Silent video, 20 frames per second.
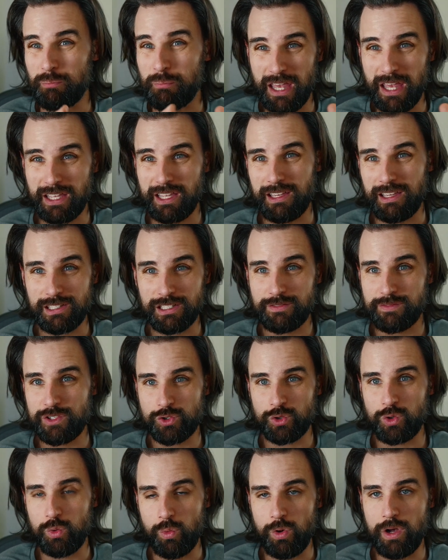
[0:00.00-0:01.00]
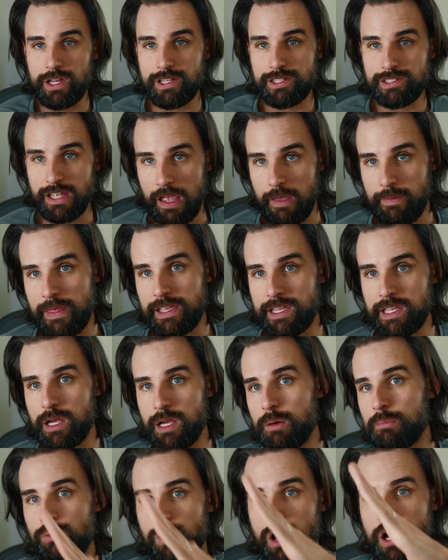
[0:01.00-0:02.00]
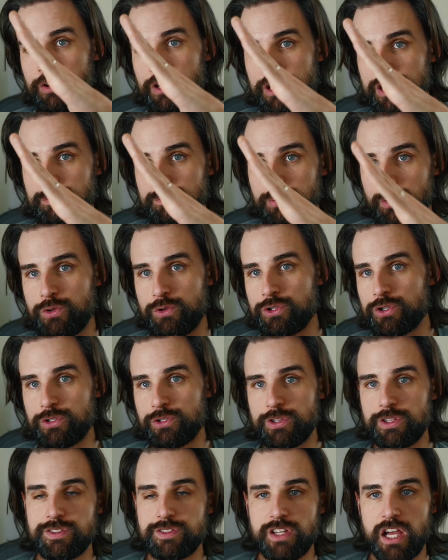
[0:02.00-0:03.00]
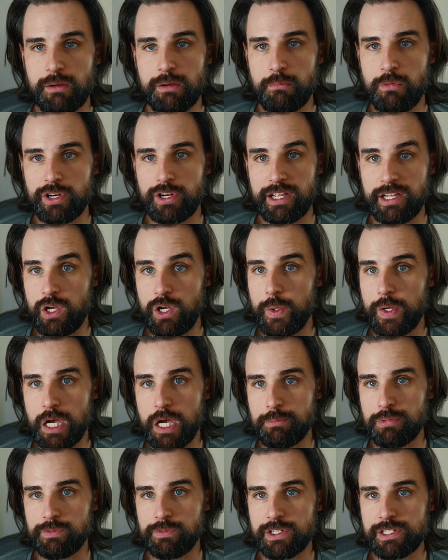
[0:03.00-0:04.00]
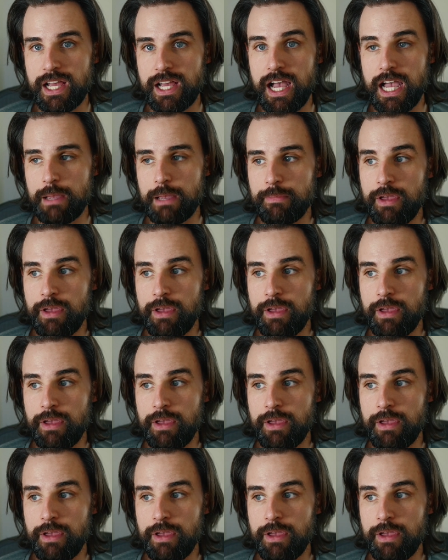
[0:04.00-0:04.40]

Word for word: pick individual ones and they get a broader exposure to the stock market going up over time.